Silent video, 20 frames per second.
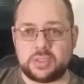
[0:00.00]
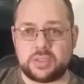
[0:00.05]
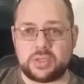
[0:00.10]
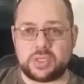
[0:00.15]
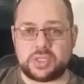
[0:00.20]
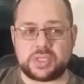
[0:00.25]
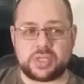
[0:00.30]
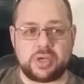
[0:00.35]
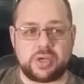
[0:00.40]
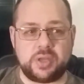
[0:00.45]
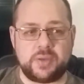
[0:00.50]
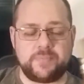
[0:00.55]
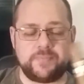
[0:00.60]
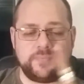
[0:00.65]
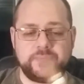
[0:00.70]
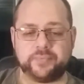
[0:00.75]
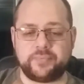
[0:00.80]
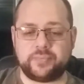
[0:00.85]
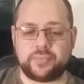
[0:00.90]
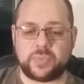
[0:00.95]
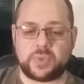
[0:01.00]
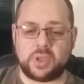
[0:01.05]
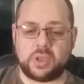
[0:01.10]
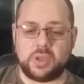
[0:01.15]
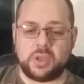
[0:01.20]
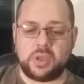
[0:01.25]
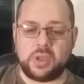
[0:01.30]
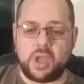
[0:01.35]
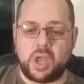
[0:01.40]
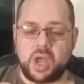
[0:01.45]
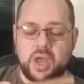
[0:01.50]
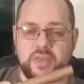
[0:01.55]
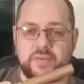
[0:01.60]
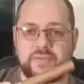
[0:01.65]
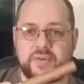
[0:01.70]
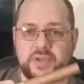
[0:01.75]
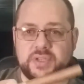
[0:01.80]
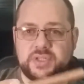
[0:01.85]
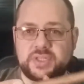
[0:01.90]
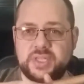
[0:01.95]
Nice guy.
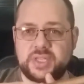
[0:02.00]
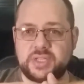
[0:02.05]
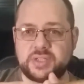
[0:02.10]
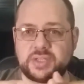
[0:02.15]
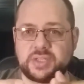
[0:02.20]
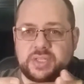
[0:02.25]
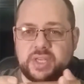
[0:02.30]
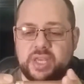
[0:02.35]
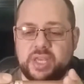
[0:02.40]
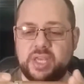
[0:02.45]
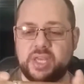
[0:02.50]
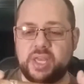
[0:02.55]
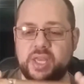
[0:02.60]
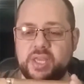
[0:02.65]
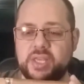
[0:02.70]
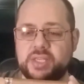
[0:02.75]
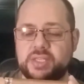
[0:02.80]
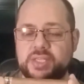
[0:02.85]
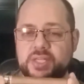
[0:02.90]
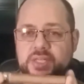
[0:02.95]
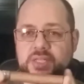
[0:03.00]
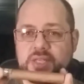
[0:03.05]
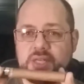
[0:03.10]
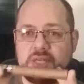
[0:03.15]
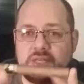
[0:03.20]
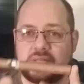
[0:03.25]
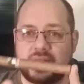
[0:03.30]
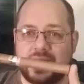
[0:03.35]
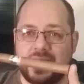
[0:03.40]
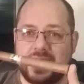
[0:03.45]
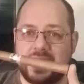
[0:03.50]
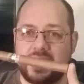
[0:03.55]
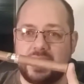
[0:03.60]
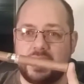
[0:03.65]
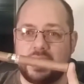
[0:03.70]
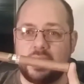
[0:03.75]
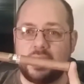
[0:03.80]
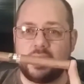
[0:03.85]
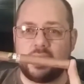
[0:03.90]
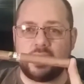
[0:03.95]
The first thing I'll say is this is
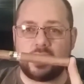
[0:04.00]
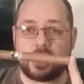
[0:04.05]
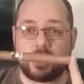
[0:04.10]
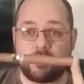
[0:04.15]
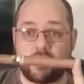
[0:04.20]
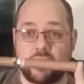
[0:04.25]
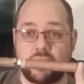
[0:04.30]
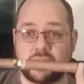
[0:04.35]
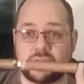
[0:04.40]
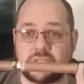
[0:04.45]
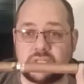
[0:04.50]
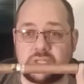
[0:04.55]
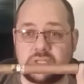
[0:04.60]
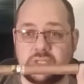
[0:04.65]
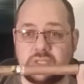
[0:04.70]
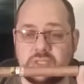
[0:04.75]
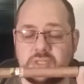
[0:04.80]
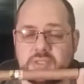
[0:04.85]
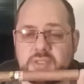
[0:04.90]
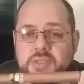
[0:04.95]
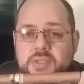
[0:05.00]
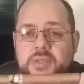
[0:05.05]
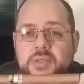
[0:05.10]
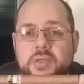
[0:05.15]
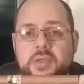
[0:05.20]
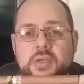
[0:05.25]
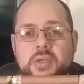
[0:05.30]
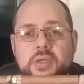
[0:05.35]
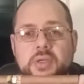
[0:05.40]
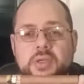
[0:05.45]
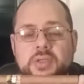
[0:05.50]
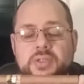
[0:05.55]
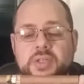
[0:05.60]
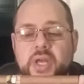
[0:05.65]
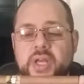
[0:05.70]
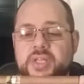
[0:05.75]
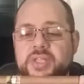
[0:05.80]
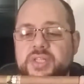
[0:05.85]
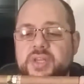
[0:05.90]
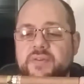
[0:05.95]
a Corona size.
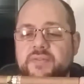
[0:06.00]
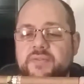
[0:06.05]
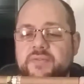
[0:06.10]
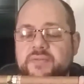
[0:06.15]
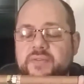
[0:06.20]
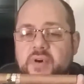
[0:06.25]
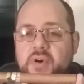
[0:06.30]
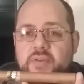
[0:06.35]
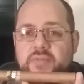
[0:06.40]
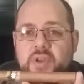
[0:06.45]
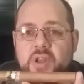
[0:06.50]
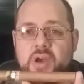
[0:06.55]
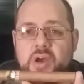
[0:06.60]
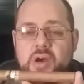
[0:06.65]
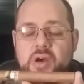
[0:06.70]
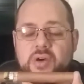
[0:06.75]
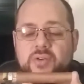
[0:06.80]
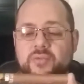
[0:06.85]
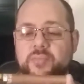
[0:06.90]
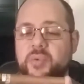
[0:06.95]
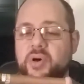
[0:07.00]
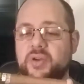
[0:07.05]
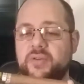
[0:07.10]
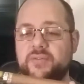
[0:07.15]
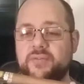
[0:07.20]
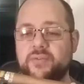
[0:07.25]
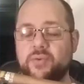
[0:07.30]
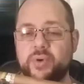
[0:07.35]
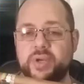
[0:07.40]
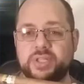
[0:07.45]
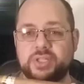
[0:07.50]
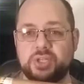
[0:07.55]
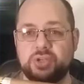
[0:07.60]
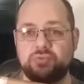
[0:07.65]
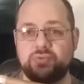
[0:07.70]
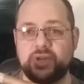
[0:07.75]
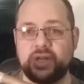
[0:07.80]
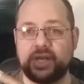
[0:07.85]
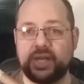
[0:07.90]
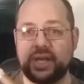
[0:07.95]
So it's a 5.5 by
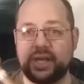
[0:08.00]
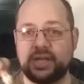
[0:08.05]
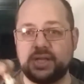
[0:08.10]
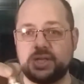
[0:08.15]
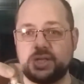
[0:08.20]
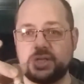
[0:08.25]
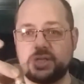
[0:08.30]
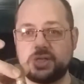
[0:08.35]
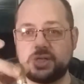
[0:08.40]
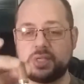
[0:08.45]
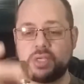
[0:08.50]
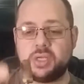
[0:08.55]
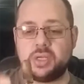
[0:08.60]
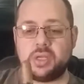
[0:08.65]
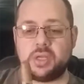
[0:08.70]
42 ring gauge.